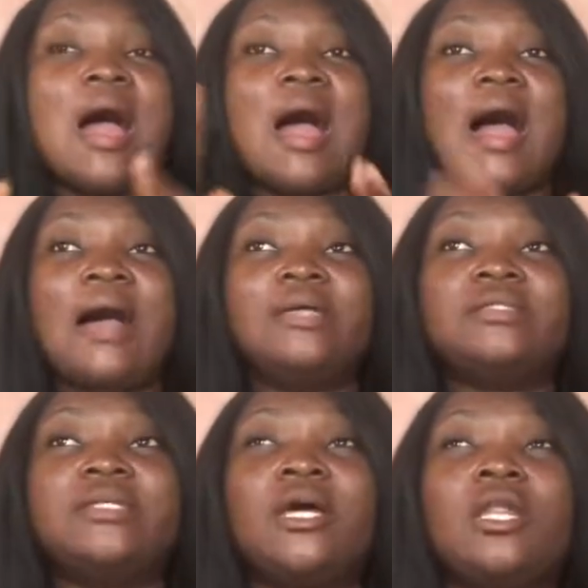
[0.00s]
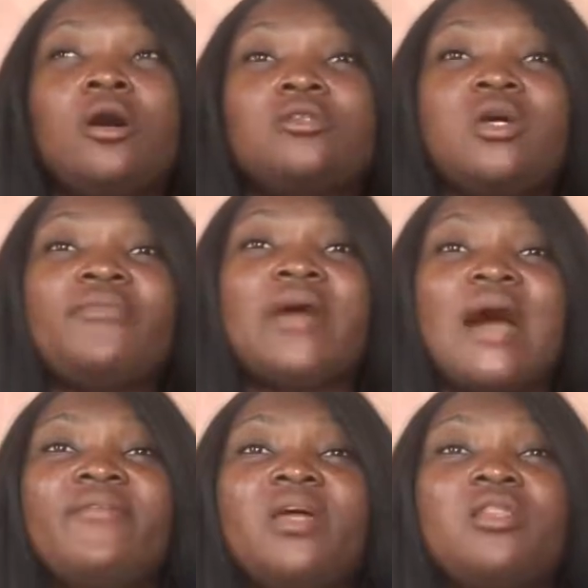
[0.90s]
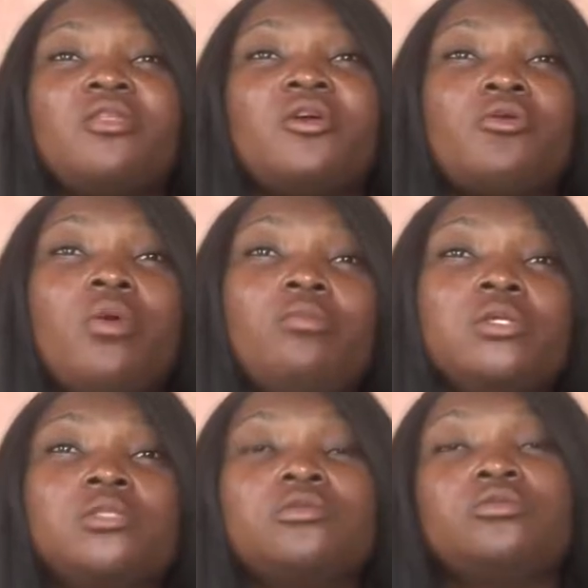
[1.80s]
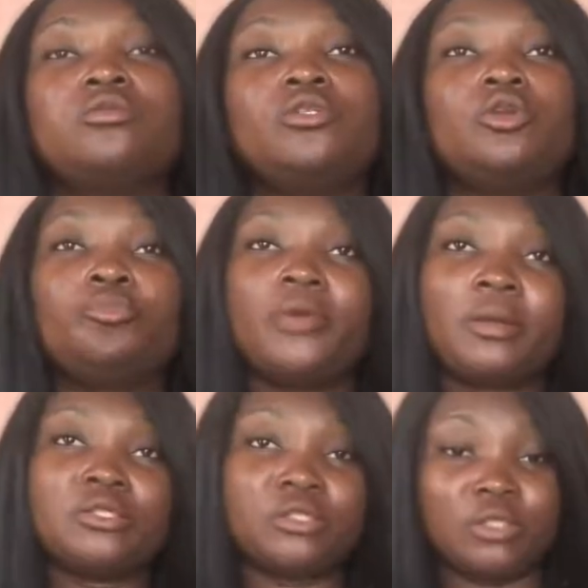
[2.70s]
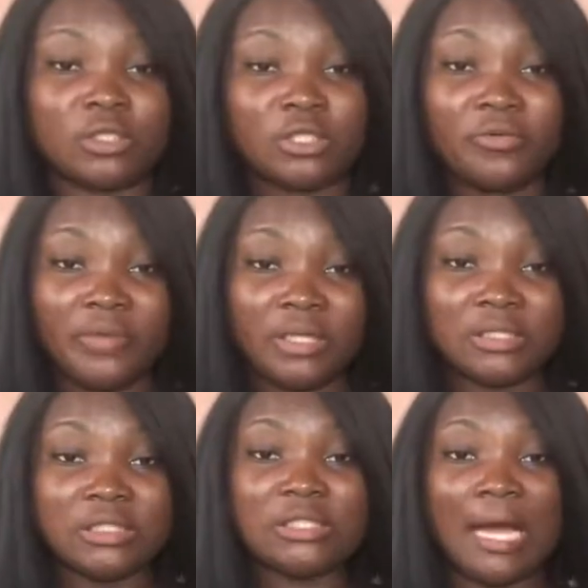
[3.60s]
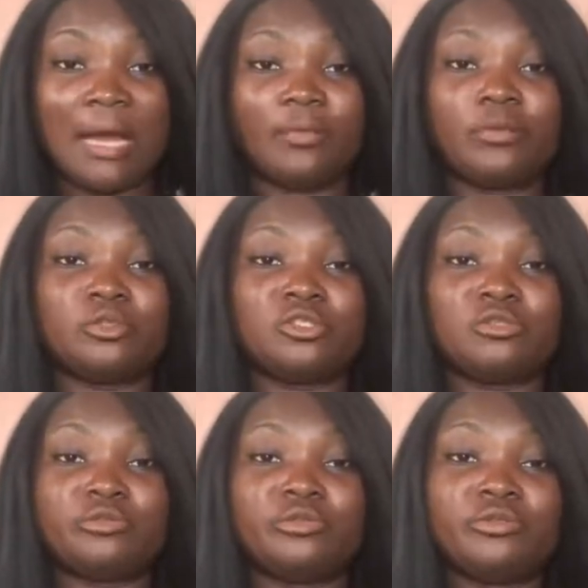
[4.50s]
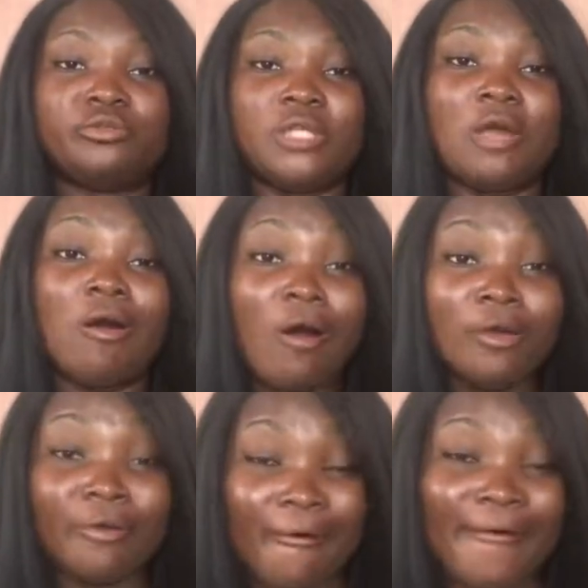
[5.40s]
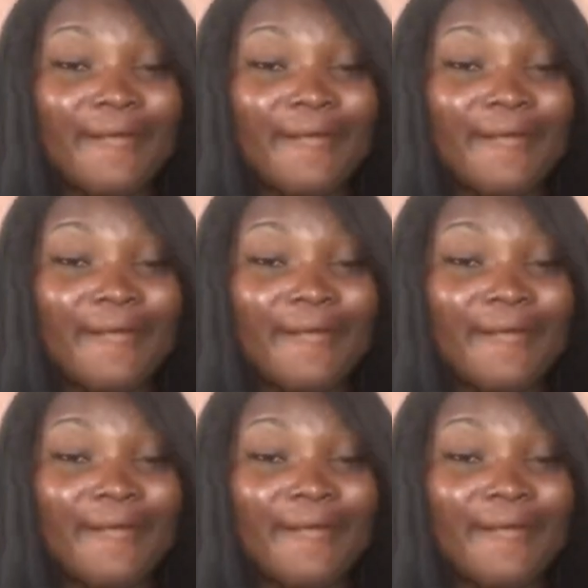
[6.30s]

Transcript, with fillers: and then also if you have anything you want me to you know bring to your screens i will do you the honor